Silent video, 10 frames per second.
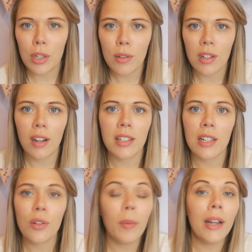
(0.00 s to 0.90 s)
it 2 stars,
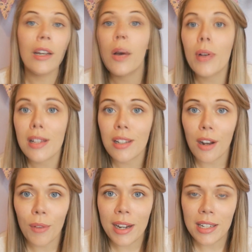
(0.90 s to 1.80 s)
it's not my lowest
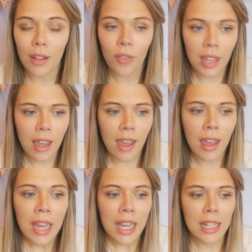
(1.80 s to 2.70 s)
star rating of the
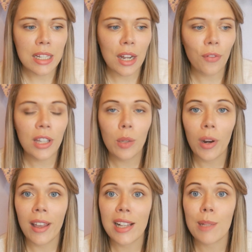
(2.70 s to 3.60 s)
year. It's definitely the
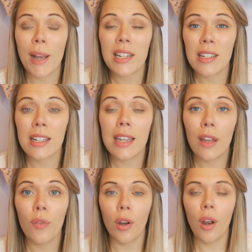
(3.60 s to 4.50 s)
one I expected to
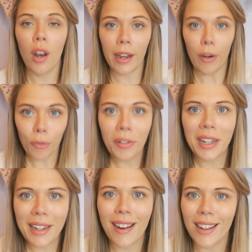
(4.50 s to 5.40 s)
give a
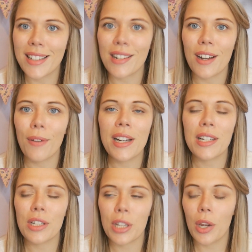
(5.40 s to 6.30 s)
really high star
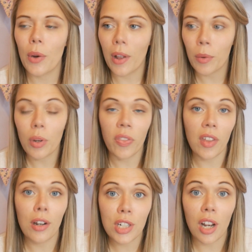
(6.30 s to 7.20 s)
rating to and
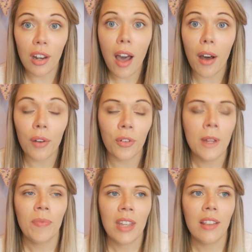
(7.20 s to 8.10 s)
to love,
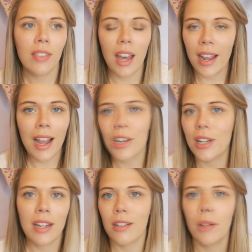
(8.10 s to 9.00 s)
that I
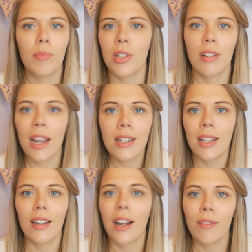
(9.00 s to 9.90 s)
actually ended up just
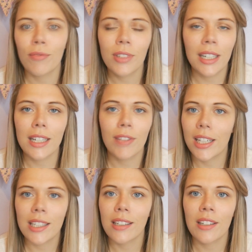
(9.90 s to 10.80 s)
hating. I really,
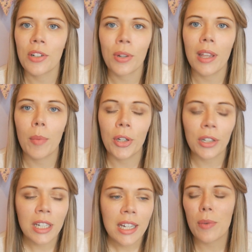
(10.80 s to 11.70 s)
really didn't enjoy that
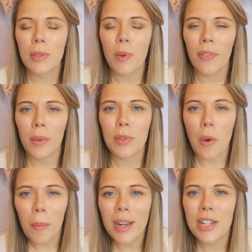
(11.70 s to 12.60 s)
book. It was one that was
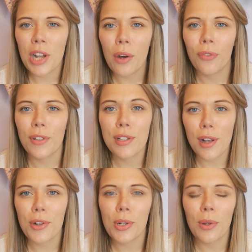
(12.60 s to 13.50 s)
on my shelf for
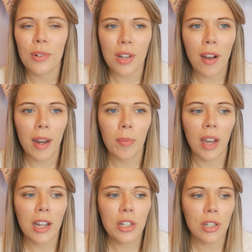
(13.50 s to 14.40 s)
such a long time
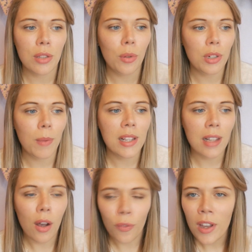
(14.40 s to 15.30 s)
that I just thought to
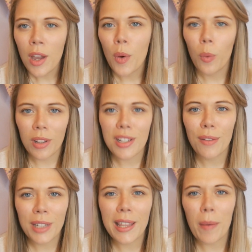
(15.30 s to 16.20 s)
myself, once I
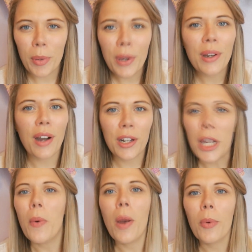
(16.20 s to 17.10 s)
read that book, I
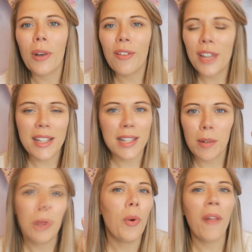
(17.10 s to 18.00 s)
know I will love it. It's going
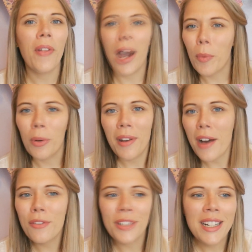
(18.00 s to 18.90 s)
to be one that I will
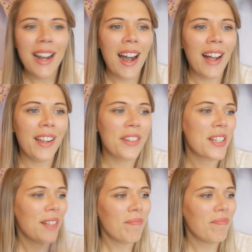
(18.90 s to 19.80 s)
love,
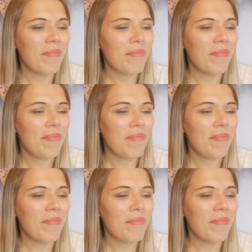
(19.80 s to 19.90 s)
and